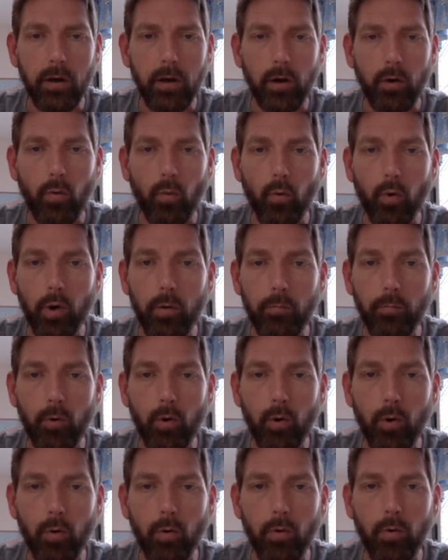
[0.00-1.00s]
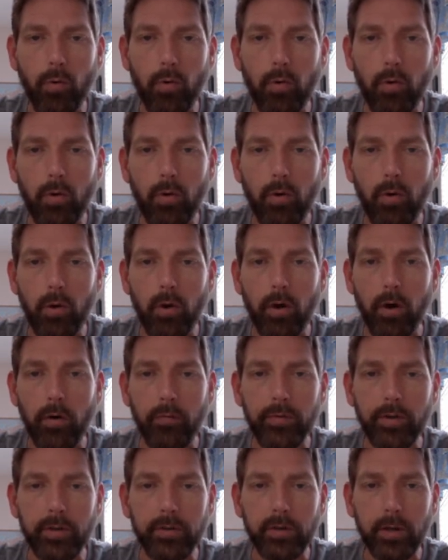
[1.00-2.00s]
1 mole of
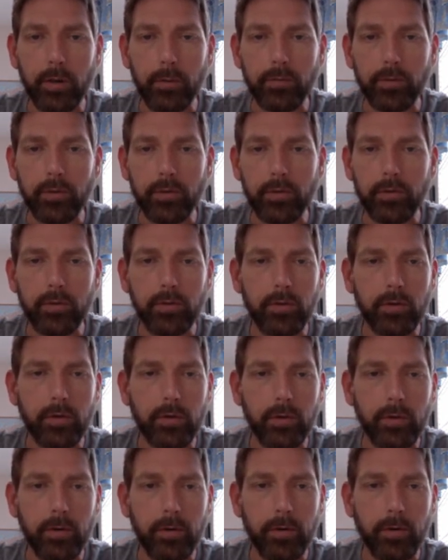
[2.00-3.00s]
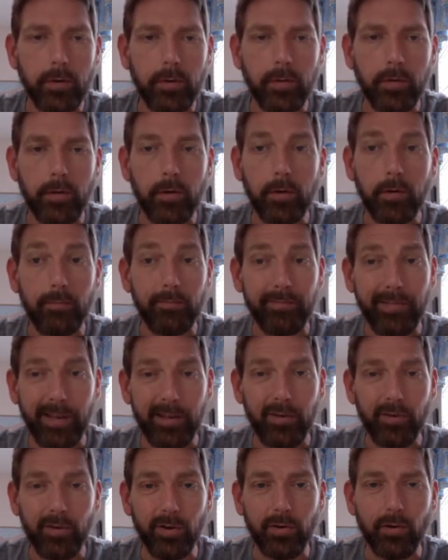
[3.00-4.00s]
this substance. That
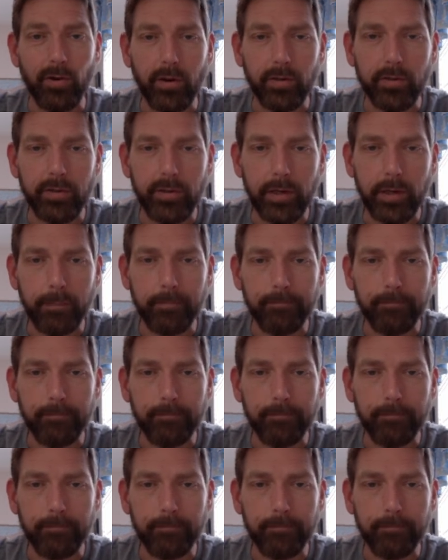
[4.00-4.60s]
unit crosses out.